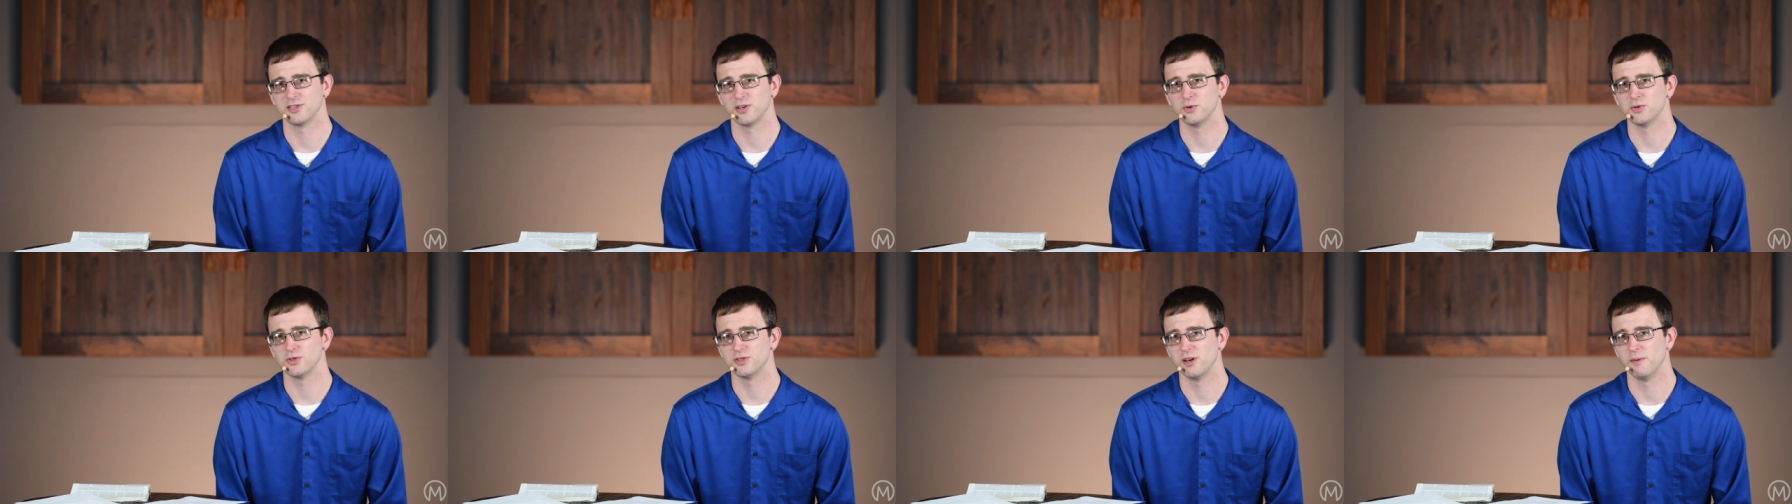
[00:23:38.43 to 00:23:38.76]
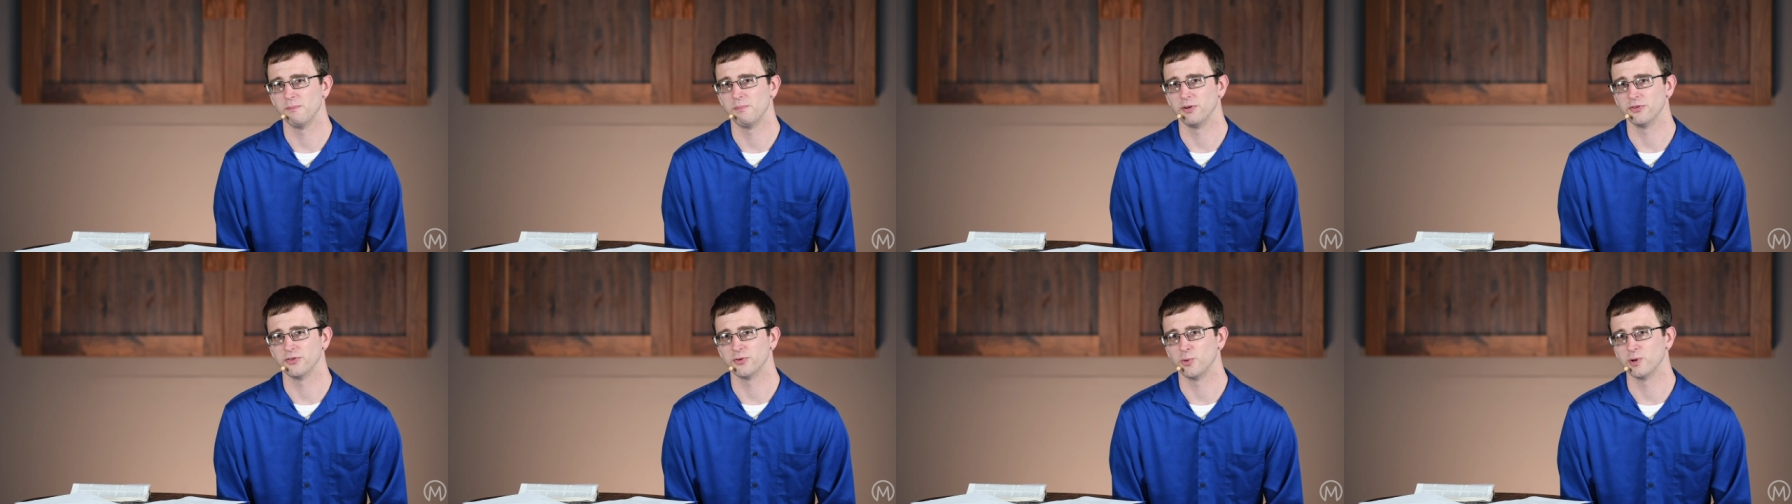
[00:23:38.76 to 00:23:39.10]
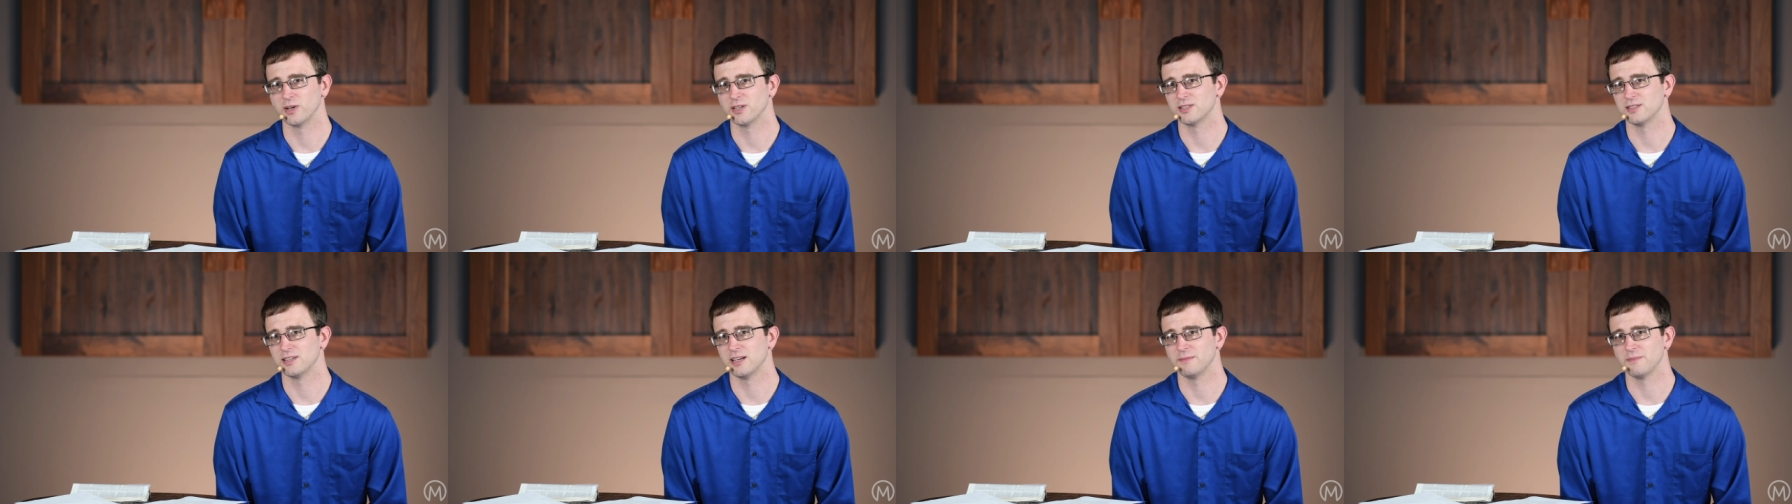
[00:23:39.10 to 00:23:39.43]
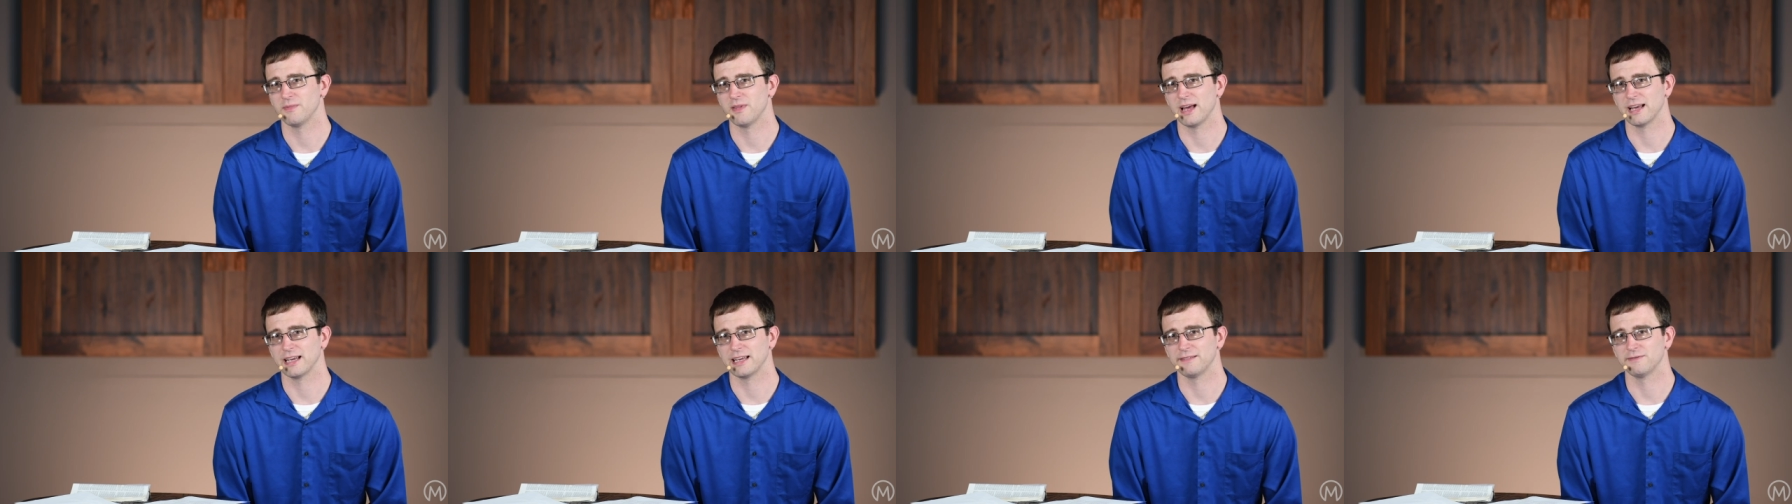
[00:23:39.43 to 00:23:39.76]
so simple to
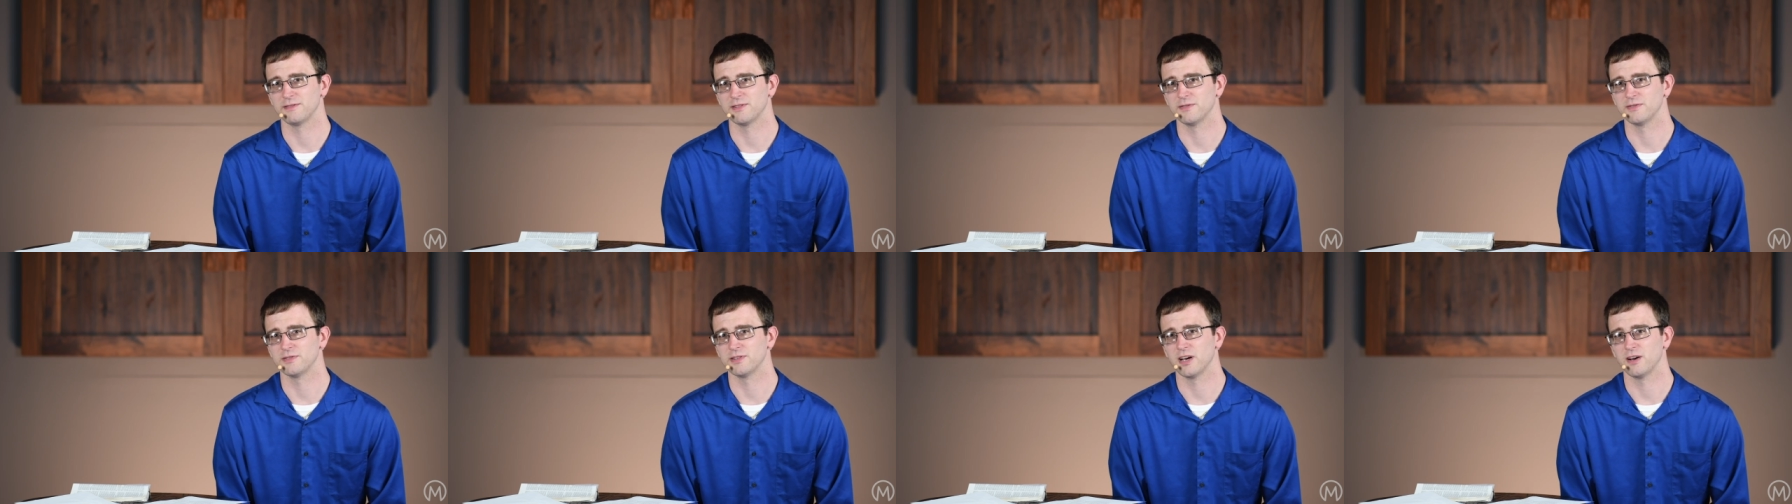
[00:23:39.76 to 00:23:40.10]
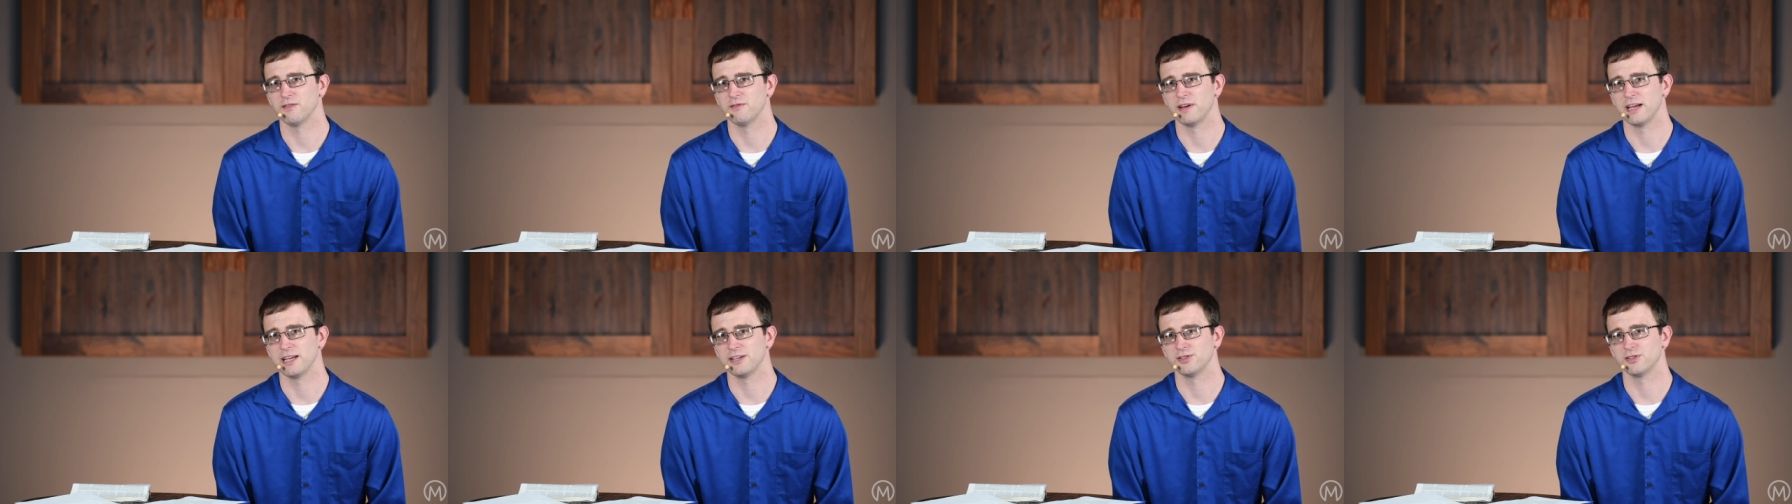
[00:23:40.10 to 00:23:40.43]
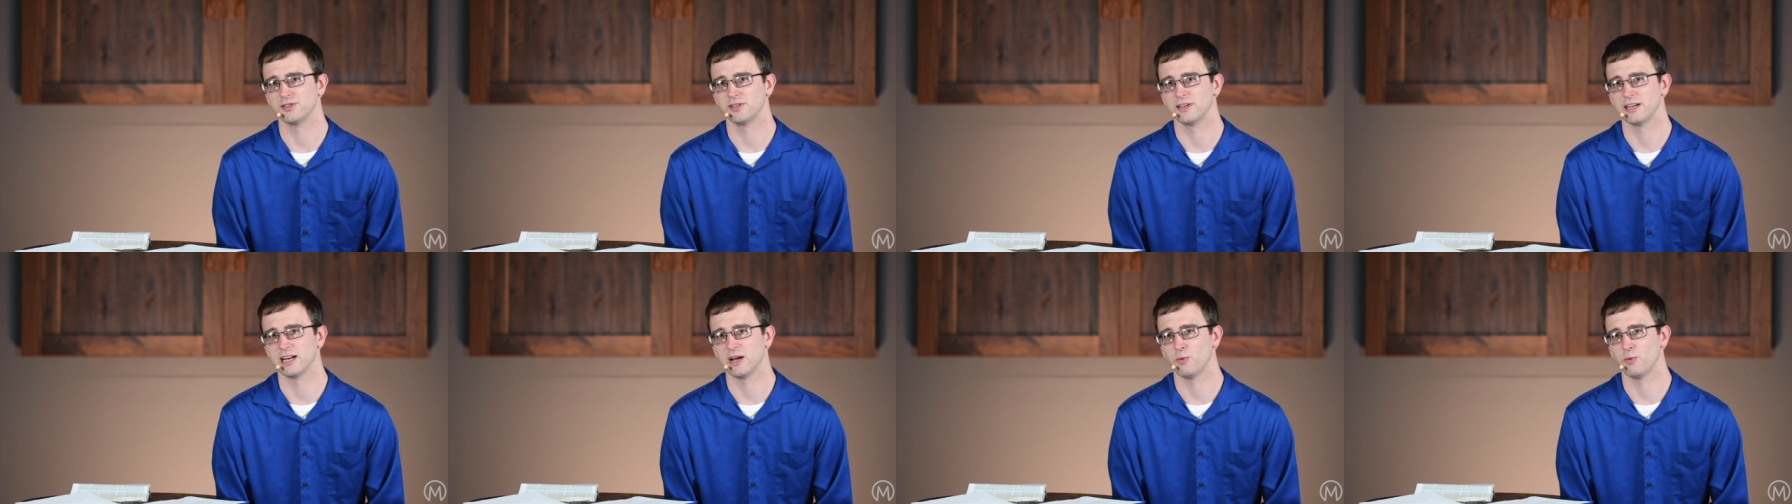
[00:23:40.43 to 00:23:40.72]
accept that gift of salvation,